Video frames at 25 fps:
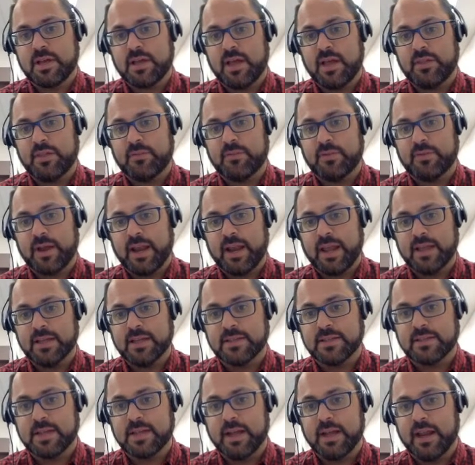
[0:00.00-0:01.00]
on the right-hand
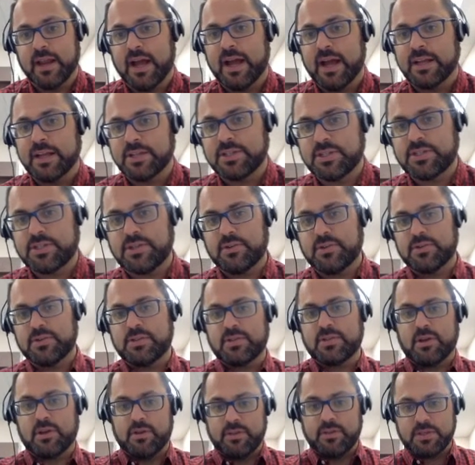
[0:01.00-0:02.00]
side. I just chose
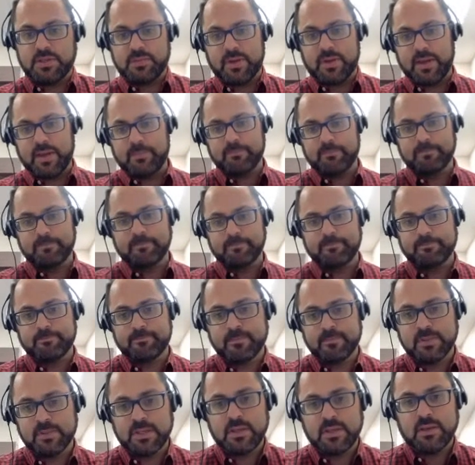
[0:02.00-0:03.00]
to go this way.
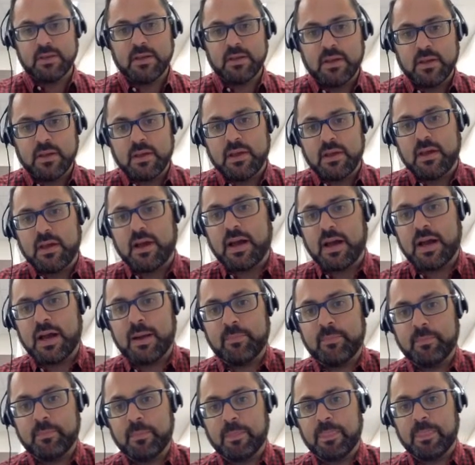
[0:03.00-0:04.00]

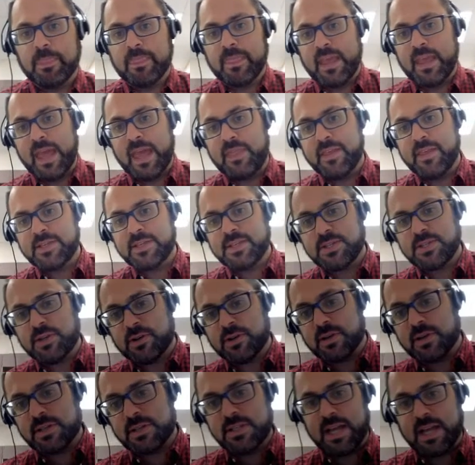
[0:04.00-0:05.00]
And this is
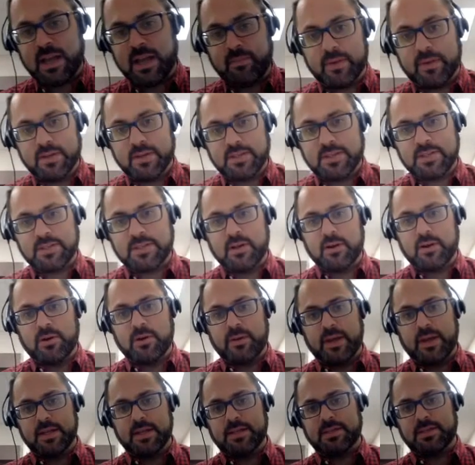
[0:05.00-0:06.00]
her assignment, so
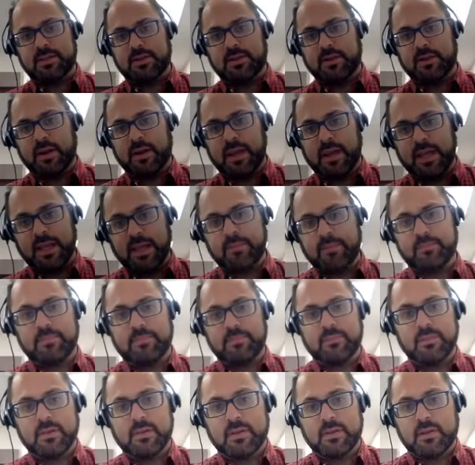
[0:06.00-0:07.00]
it's her name.
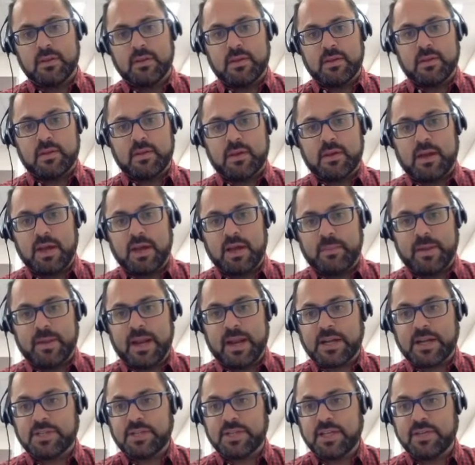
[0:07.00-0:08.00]
It
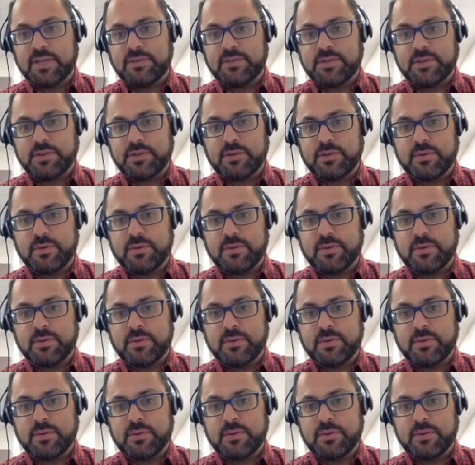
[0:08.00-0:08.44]
actually gives you